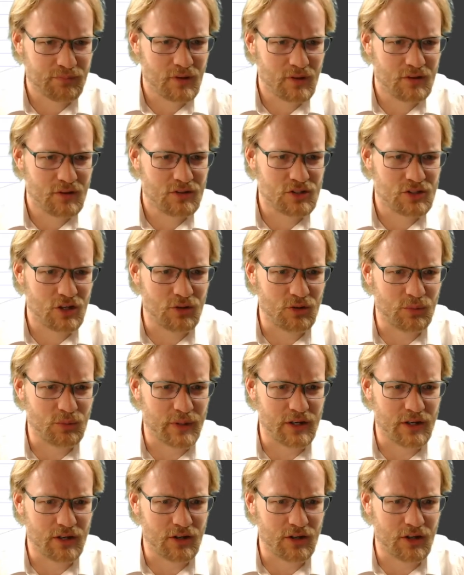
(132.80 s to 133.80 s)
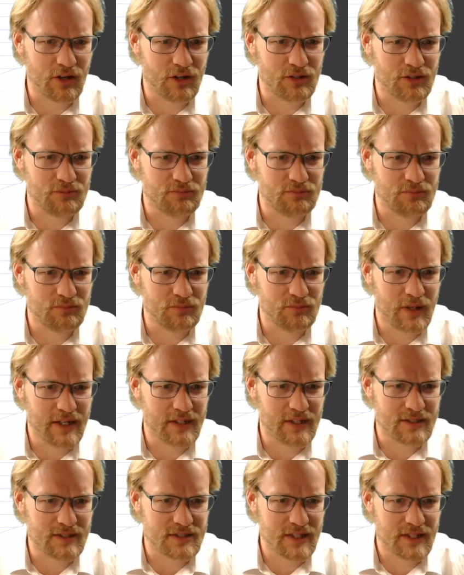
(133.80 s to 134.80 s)
So we're going to go
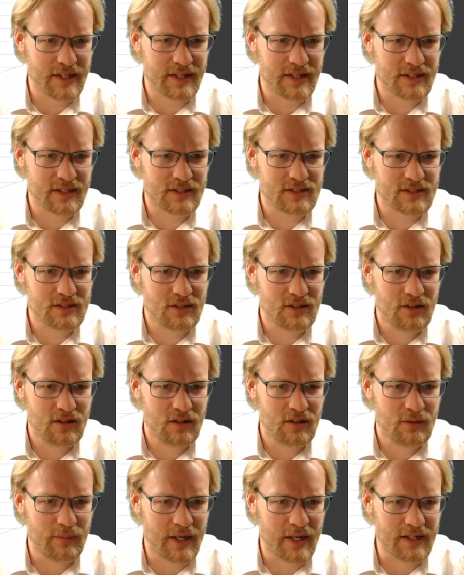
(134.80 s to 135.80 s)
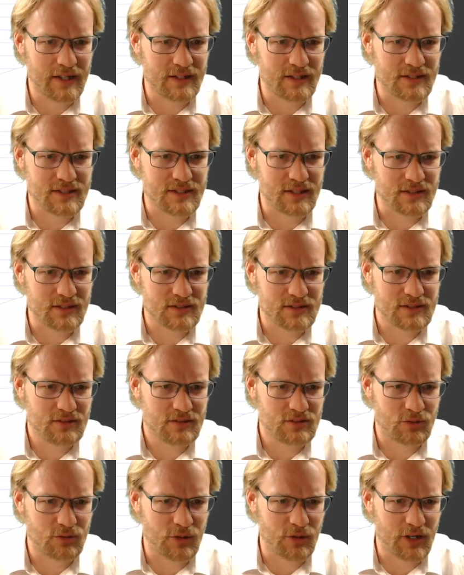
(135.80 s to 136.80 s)
minus x minus 6.
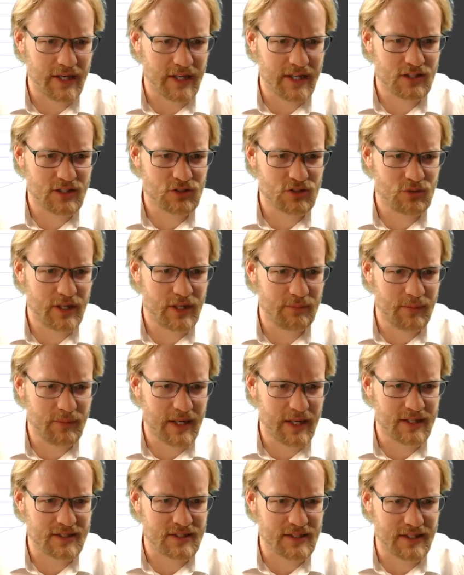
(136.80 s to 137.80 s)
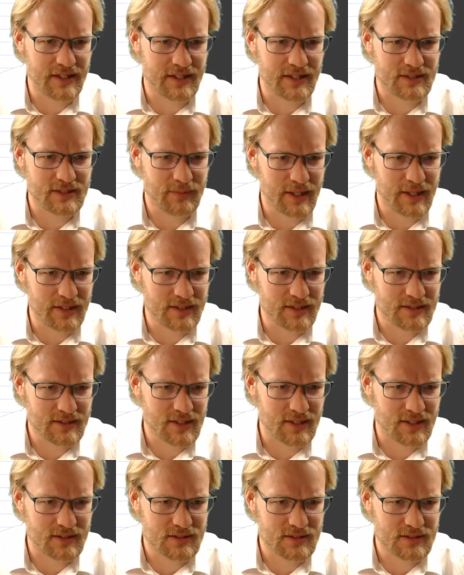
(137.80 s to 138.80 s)
So we've got x squared minus x minus
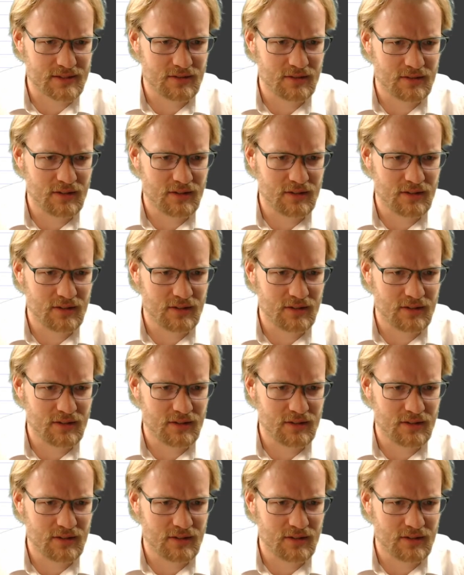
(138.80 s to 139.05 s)
6.